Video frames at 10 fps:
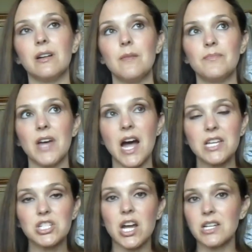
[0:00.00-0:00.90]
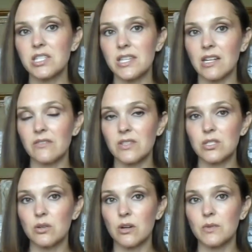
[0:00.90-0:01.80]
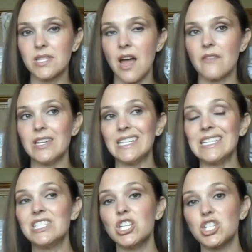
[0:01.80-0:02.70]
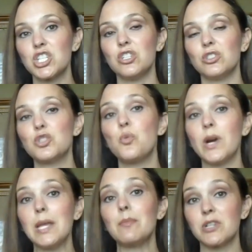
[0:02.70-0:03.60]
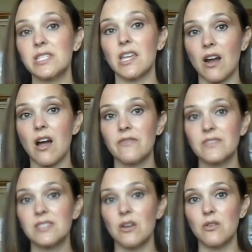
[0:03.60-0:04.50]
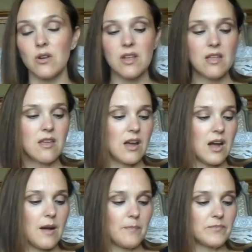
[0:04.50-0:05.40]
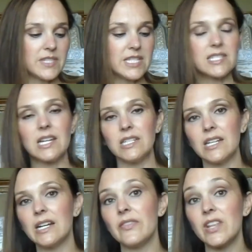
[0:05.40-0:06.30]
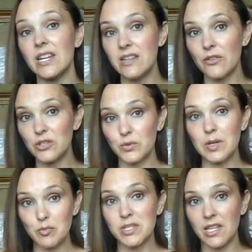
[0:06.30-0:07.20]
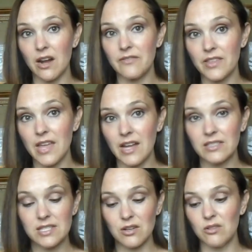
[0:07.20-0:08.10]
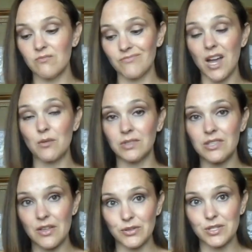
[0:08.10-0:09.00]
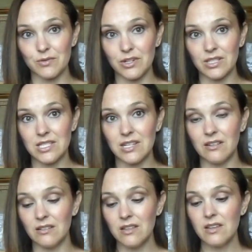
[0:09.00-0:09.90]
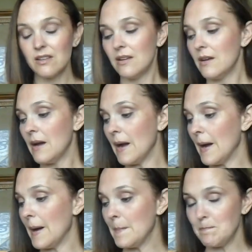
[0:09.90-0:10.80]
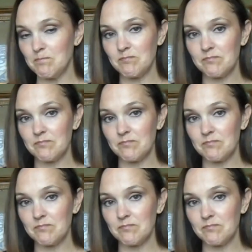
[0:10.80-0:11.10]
um, the Oshkosh side of the store was having an additional 20% off. So um, $6.99 and then another 20% off of that. So I really thought those were a good deal. Um,